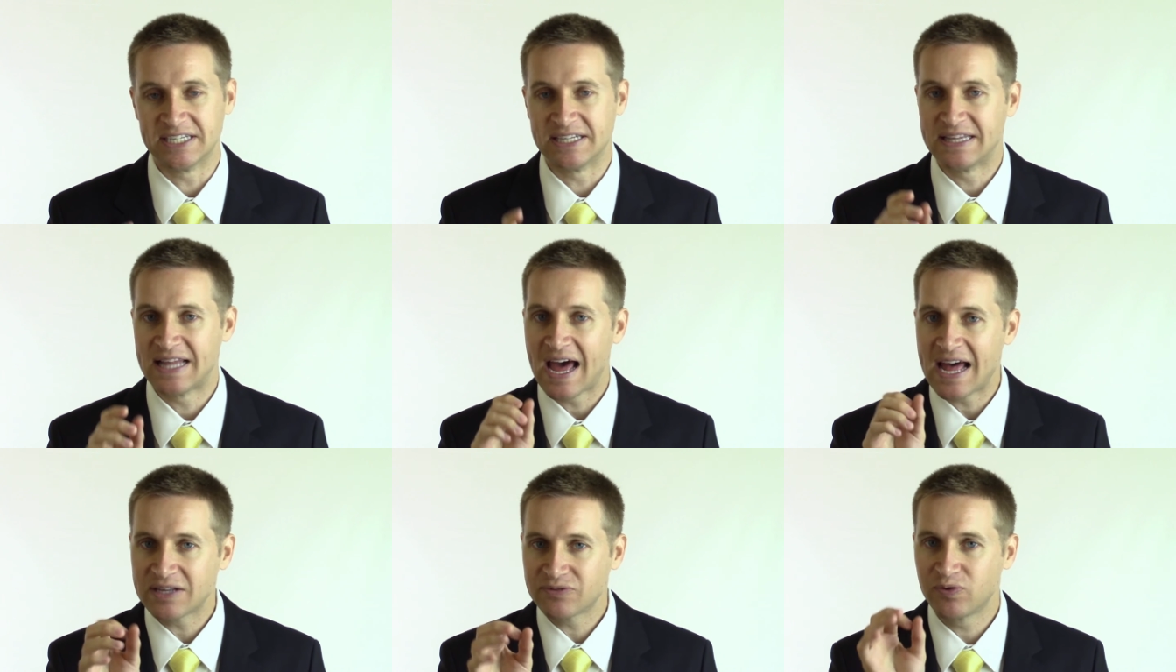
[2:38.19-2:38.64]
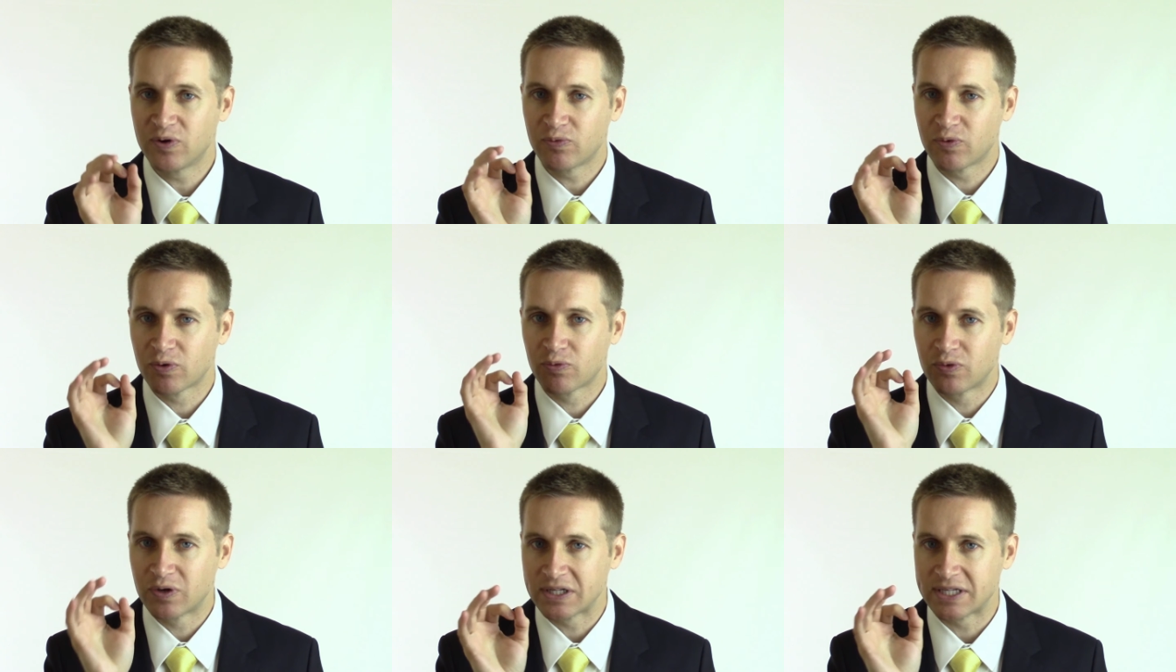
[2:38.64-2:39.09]
and that's what
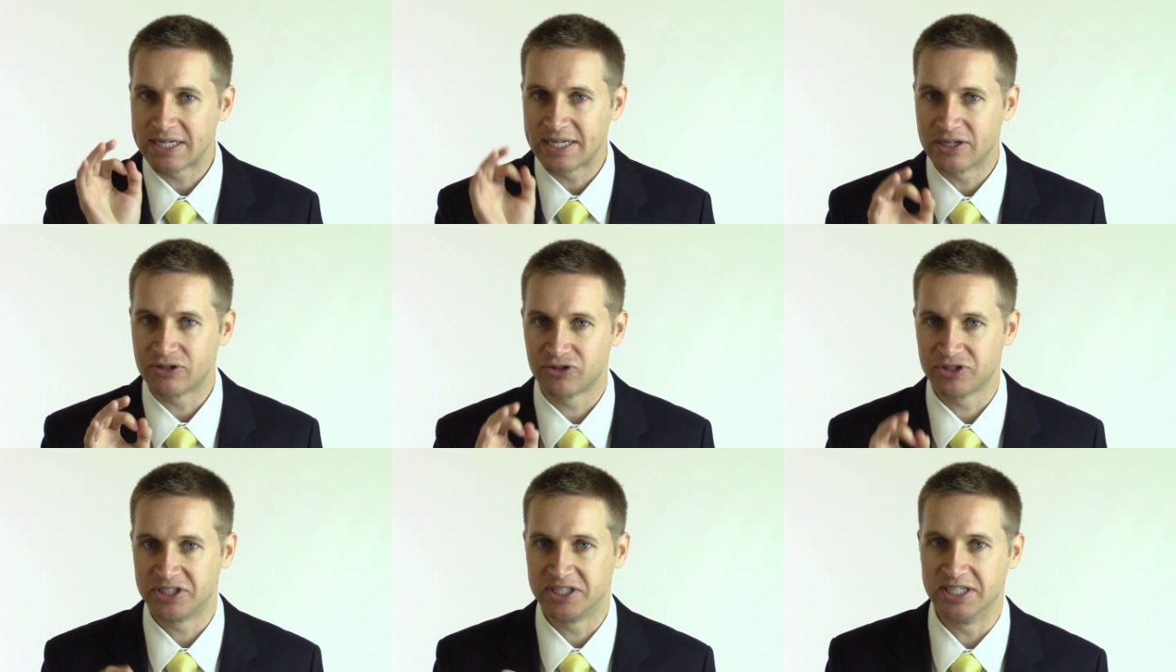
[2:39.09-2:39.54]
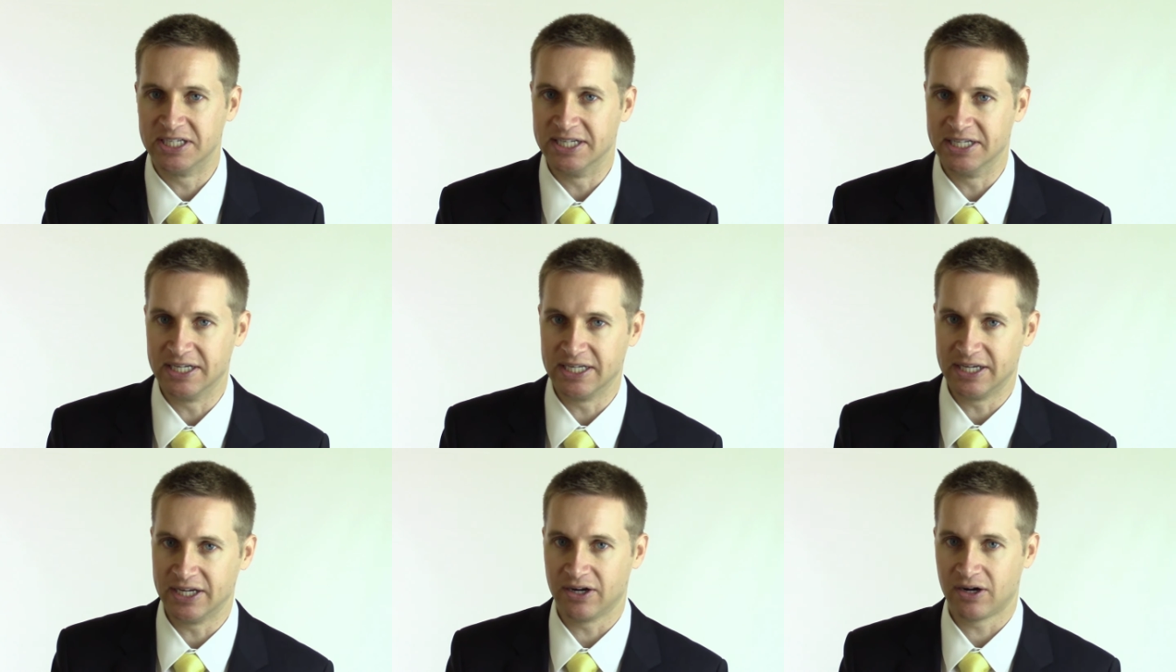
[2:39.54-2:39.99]
we're really interested
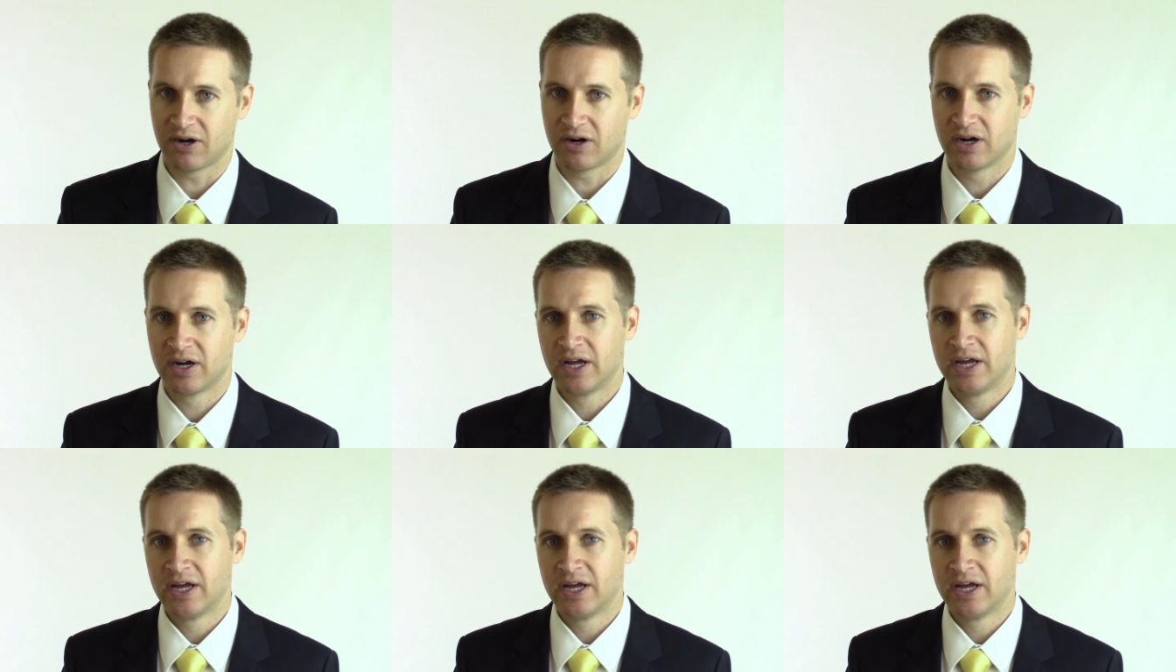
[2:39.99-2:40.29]
in here.